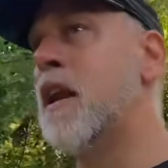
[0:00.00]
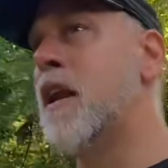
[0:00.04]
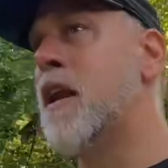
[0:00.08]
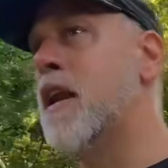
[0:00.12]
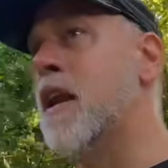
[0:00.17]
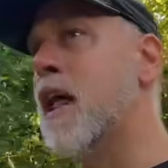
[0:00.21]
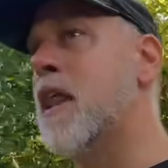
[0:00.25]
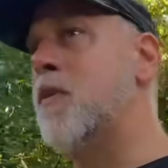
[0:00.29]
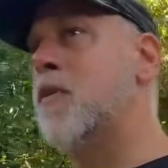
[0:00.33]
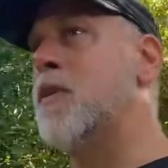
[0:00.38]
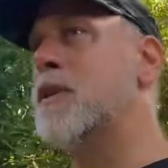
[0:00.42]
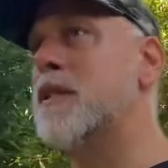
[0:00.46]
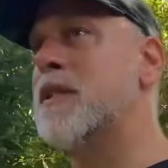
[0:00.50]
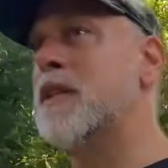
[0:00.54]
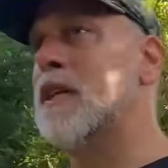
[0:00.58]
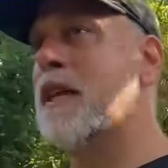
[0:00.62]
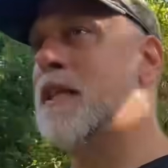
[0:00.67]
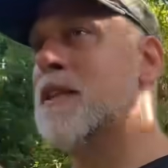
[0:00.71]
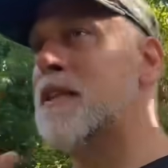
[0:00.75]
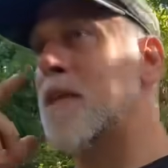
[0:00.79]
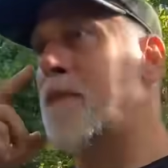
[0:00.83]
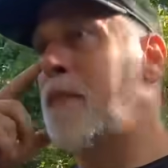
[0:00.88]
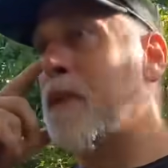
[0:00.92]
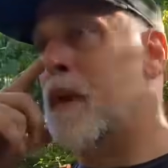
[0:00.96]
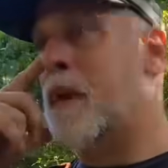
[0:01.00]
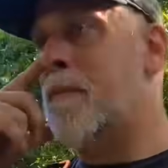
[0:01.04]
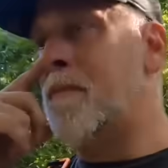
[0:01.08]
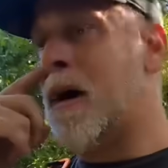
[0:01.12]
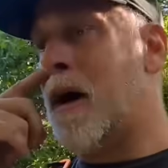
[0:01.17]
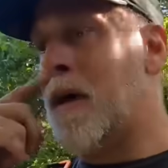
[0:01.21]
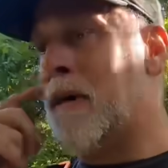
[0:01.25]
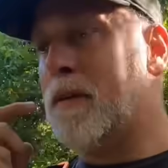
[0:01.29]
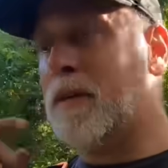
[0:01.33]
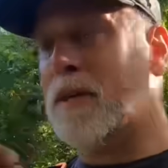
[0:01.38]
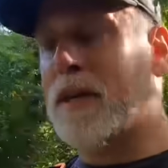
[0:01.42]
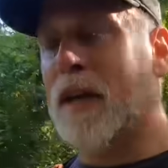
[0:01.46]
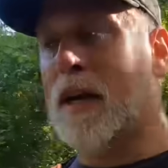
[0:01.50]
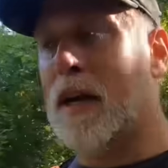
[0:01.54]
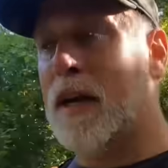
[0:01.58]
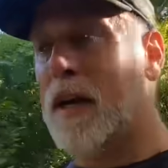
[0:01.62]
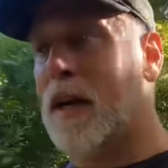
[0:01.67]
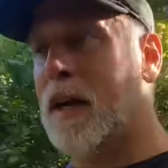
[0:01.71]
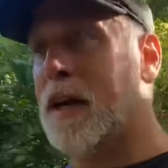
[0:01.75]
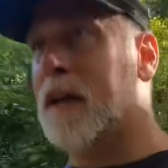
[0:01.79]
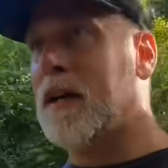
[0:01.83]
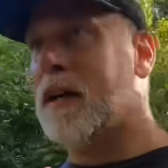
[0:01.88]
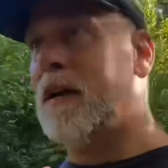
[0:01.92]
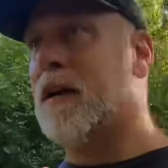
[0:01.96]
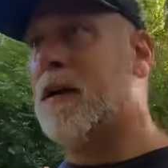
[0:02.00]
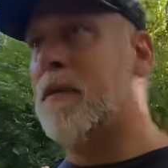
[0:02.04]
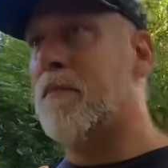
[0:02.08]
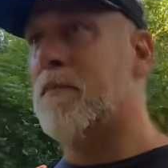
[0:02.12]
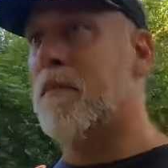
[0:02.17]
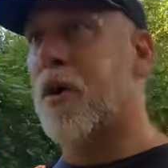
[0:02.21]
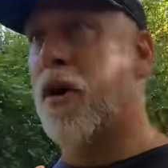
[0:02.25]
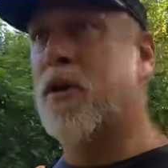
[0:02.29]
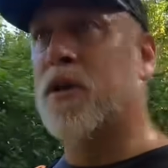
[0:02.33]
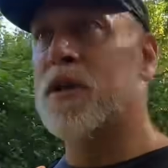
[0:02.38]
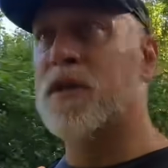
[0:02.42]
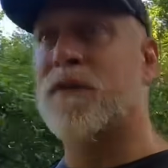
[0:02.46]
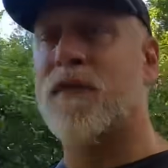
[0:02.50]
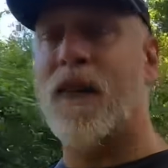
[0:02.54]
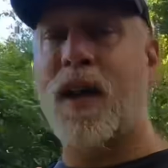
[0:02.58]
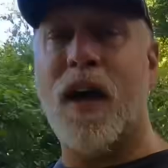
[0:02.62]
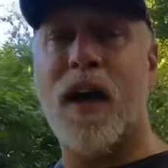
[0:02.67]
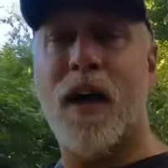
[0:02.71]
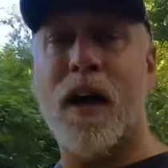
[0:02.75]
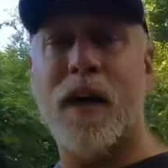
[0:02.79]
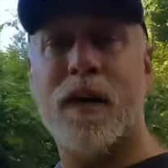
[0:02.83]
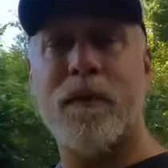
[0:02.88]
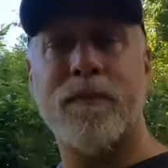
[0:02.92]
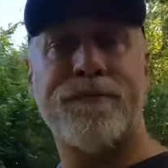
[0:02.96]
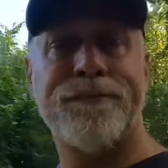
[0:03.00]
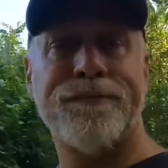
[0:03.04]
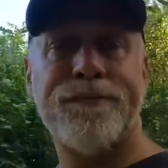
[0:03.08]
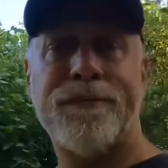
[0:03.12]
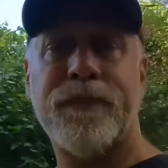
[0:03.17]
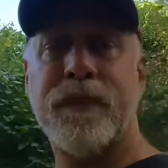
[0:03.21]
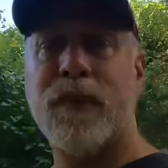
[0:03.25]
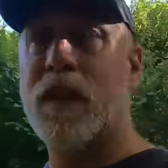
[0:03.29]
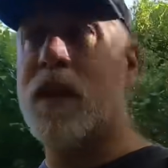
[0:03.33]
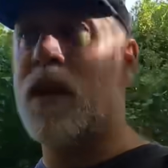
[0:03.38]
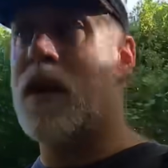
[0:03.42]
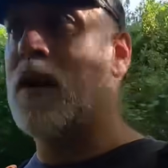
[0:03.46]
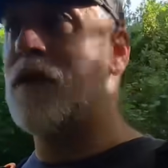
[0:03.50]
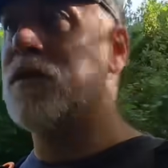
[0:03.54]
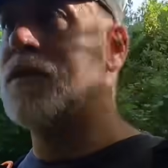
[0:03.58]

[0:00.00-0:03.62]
Another one said something about birds flying, you know,